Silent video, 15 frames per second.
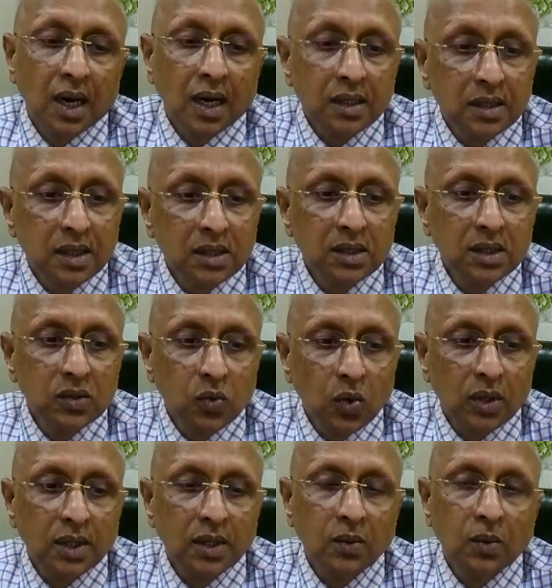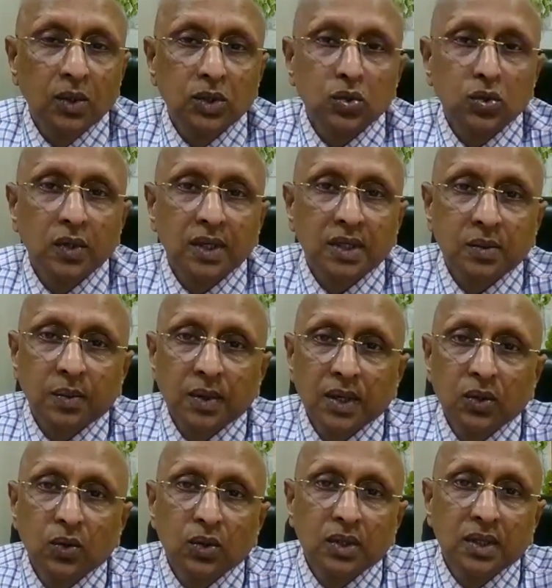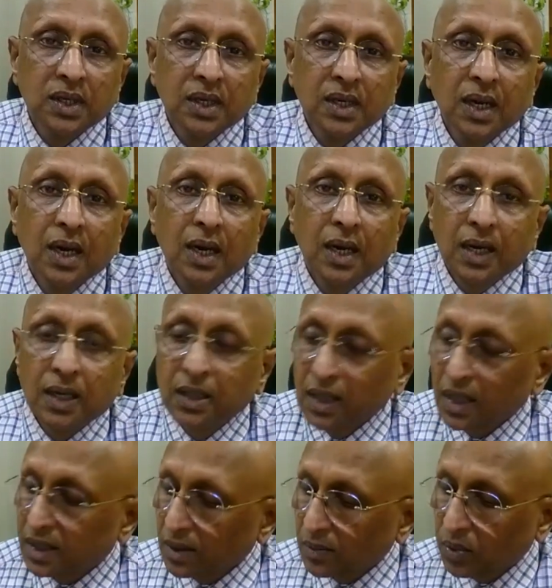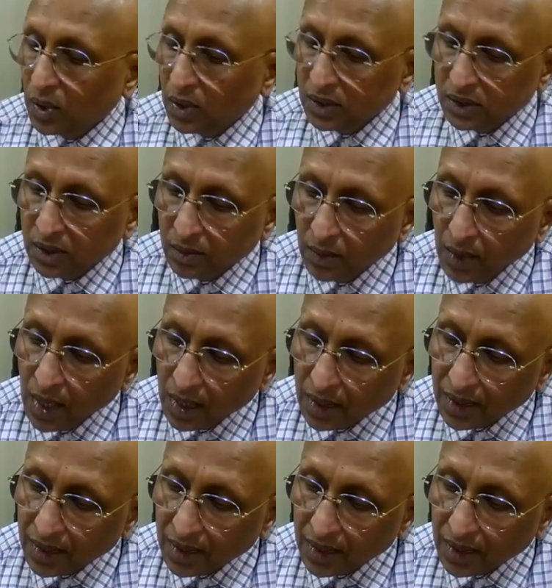And this is what he wants to explain over there in that aphorism,